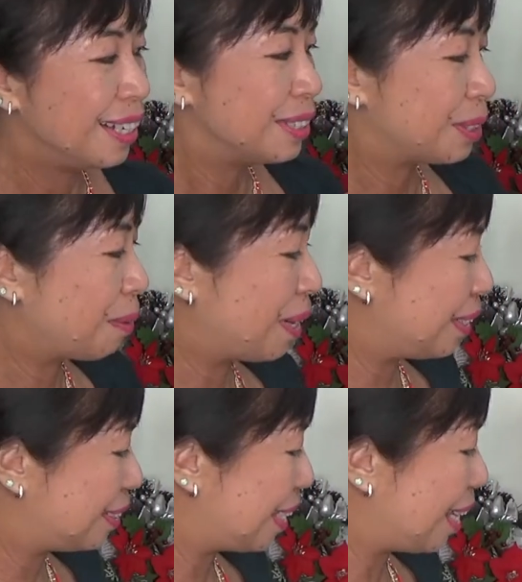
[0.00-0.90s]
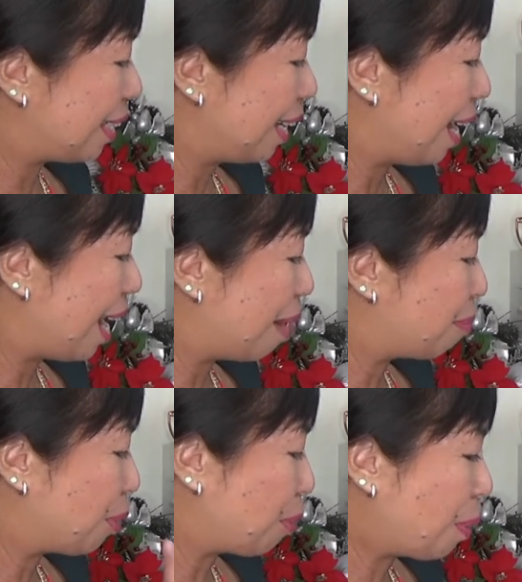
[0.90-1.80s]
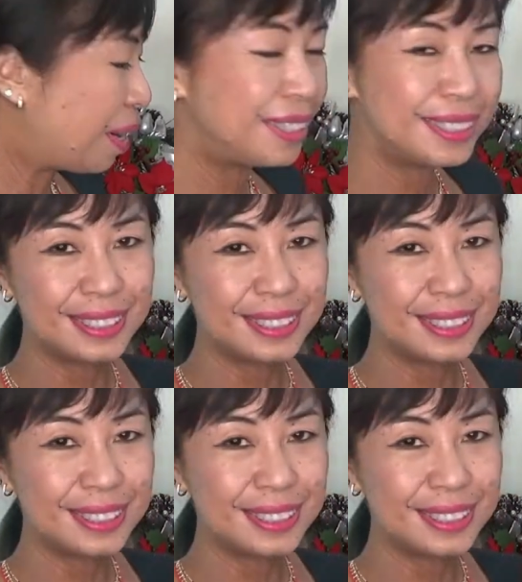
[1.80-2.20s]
So I said, you know what?